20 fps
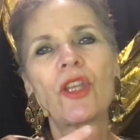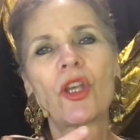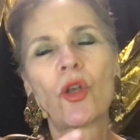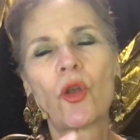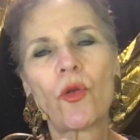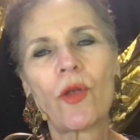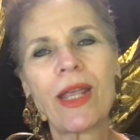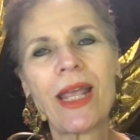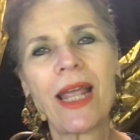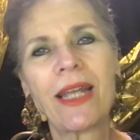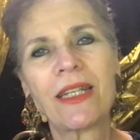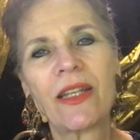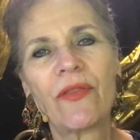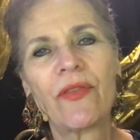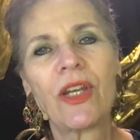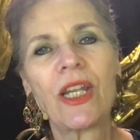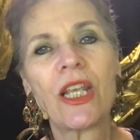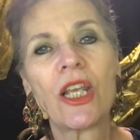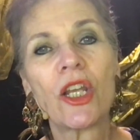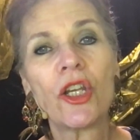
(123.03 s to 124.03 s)
the
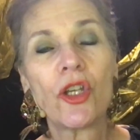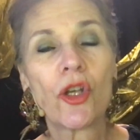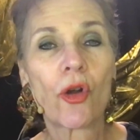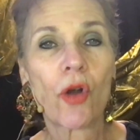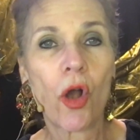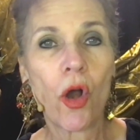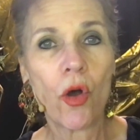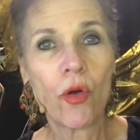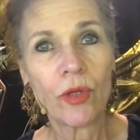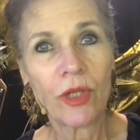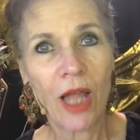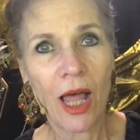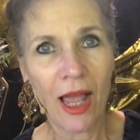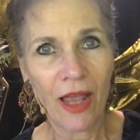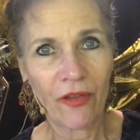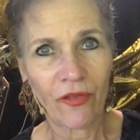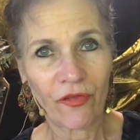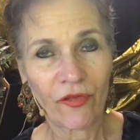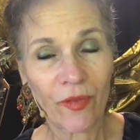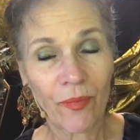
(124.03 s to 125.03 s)
creativity in your own
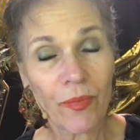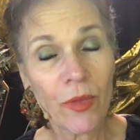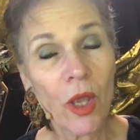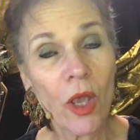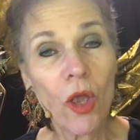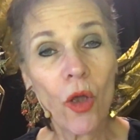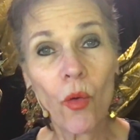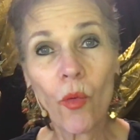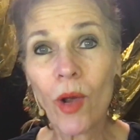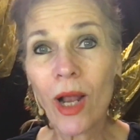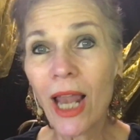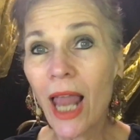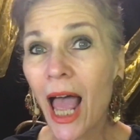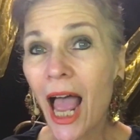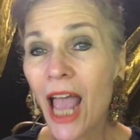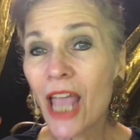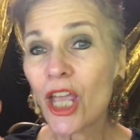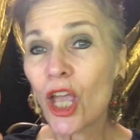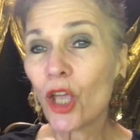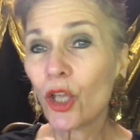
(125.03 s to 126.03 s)
life. Will
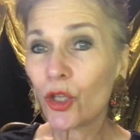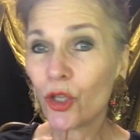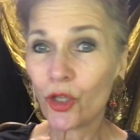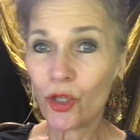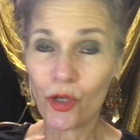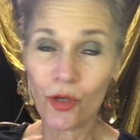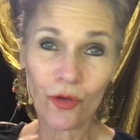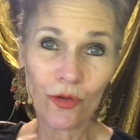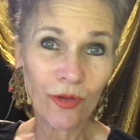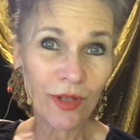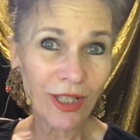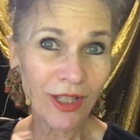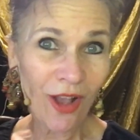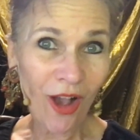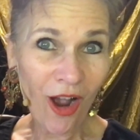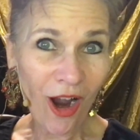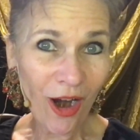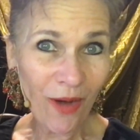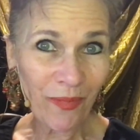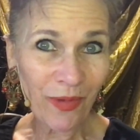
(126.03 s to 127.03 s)
I use the
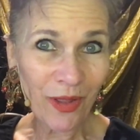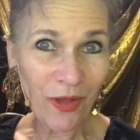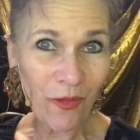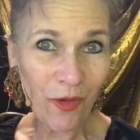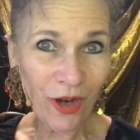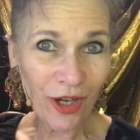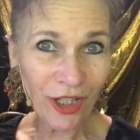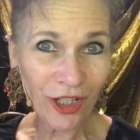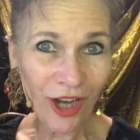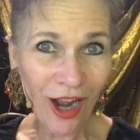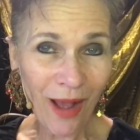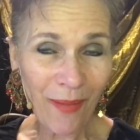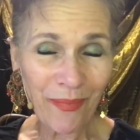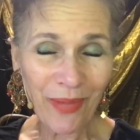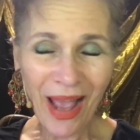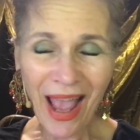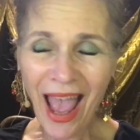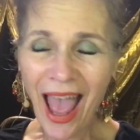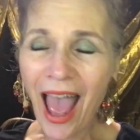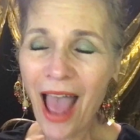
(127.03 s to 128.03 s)
harp in the workshop?
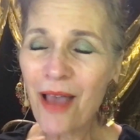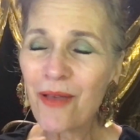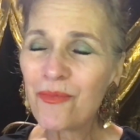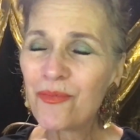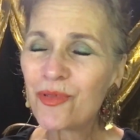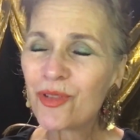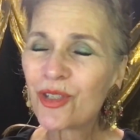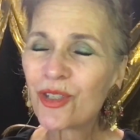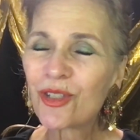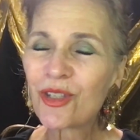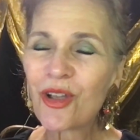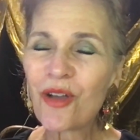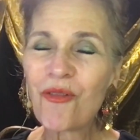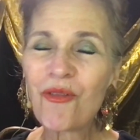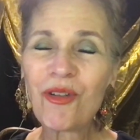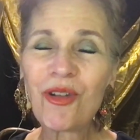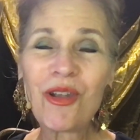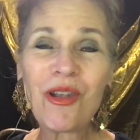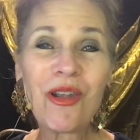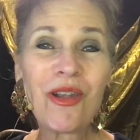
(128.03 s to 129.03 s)

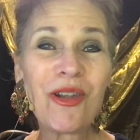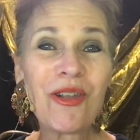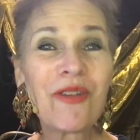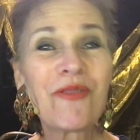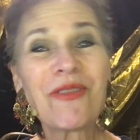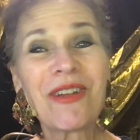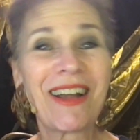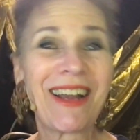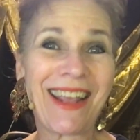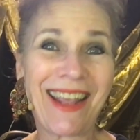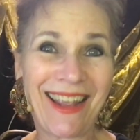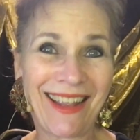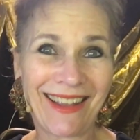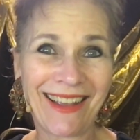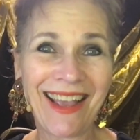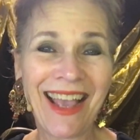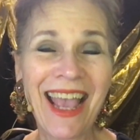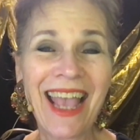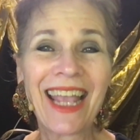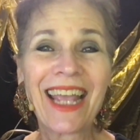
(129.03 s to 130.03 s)
Absolutely.
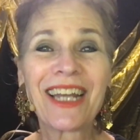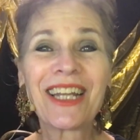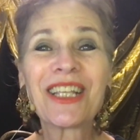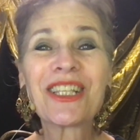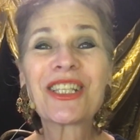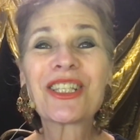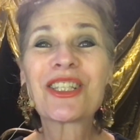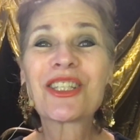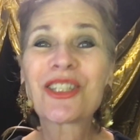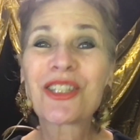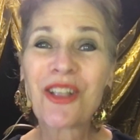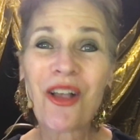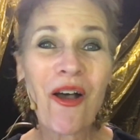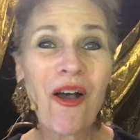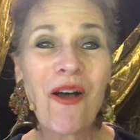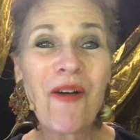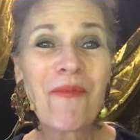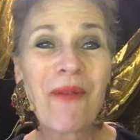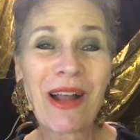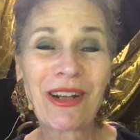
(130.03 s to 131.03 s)
It is
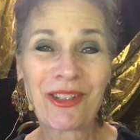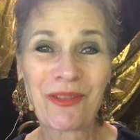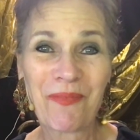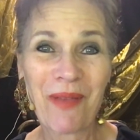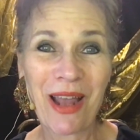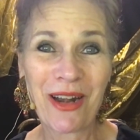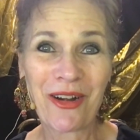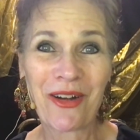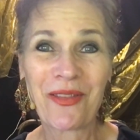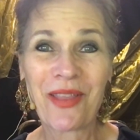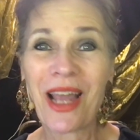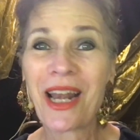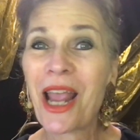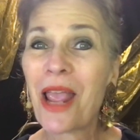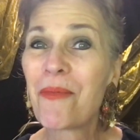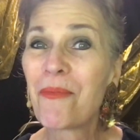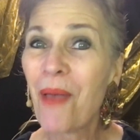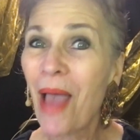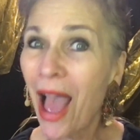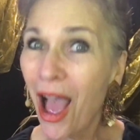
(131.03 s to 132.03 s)
so much better than
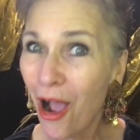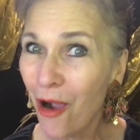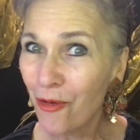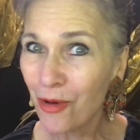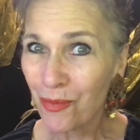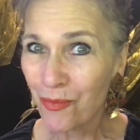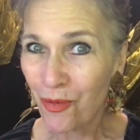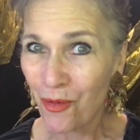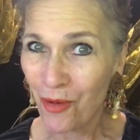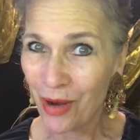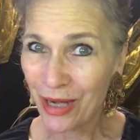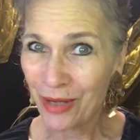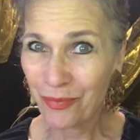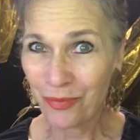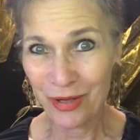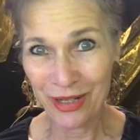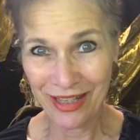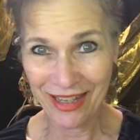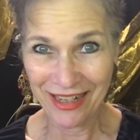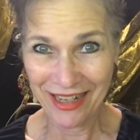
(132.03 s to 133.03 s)
a PowerPoint
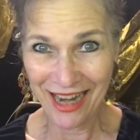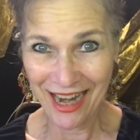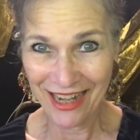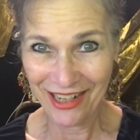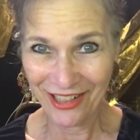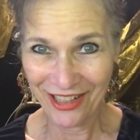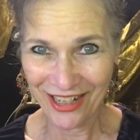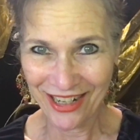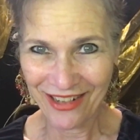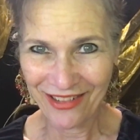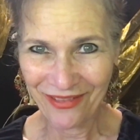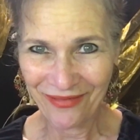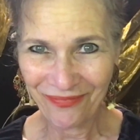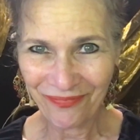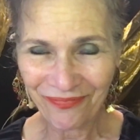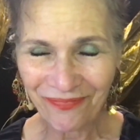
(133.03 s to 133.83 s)
presentation.